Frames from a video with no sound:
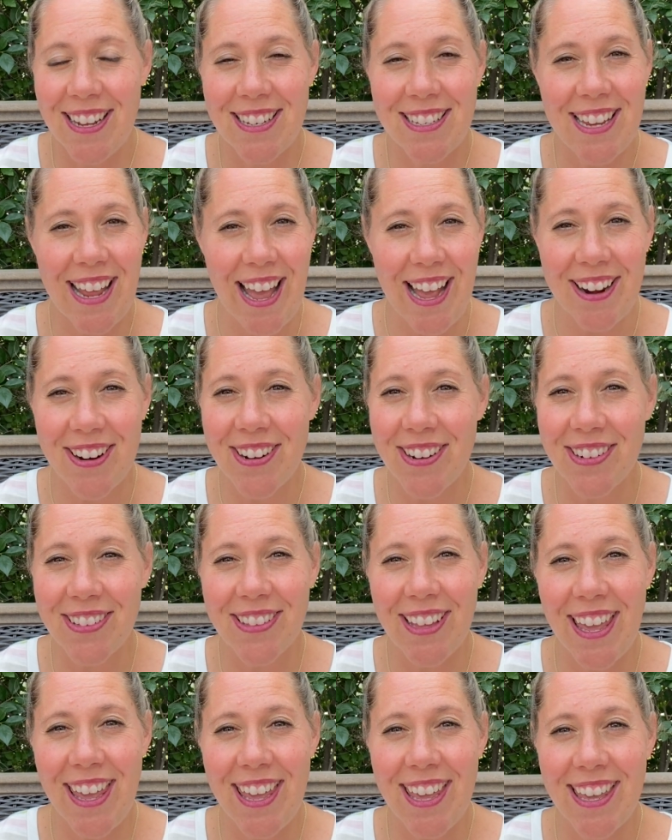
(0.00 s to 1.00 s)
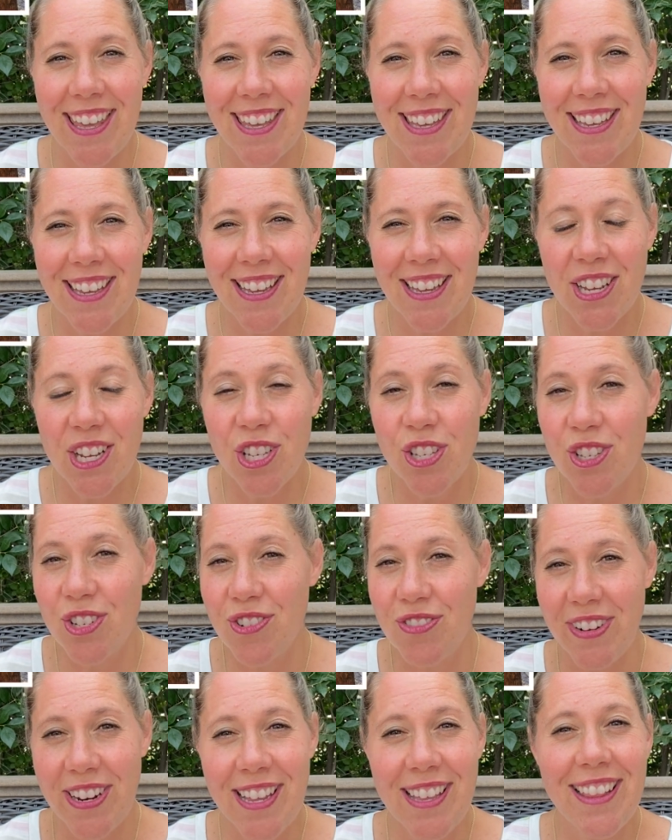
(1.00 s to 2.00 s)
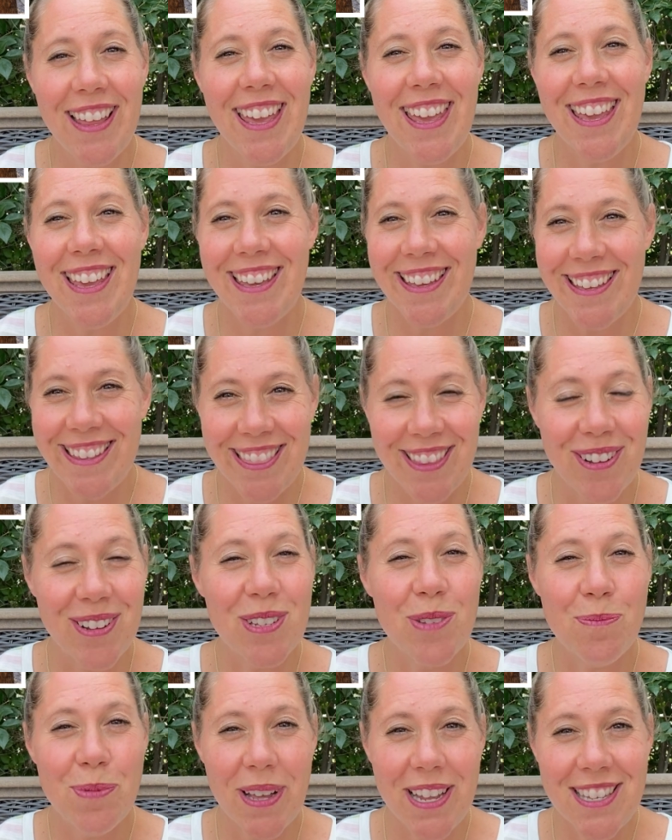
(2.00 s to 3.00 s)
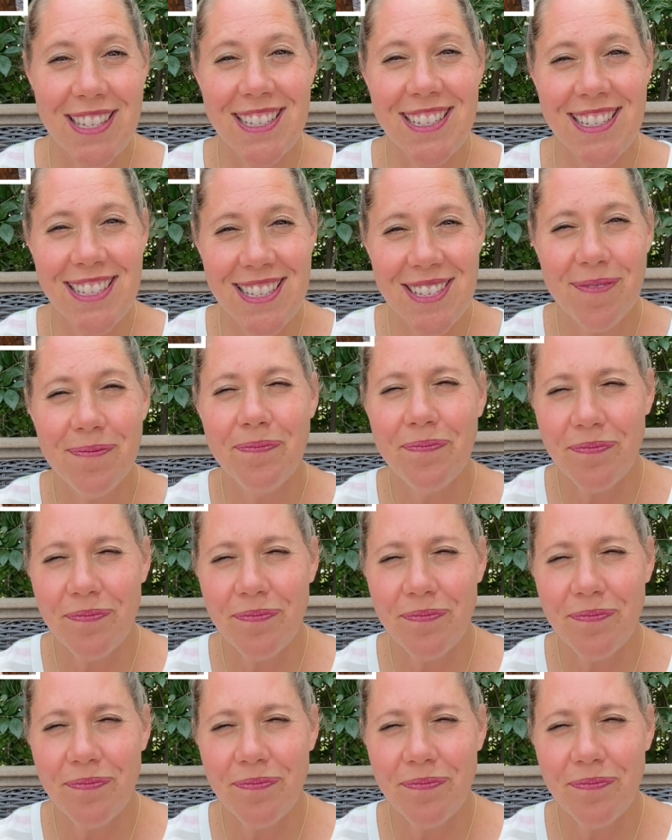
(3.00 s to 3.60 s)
Taggart Lake, String Lake, those places.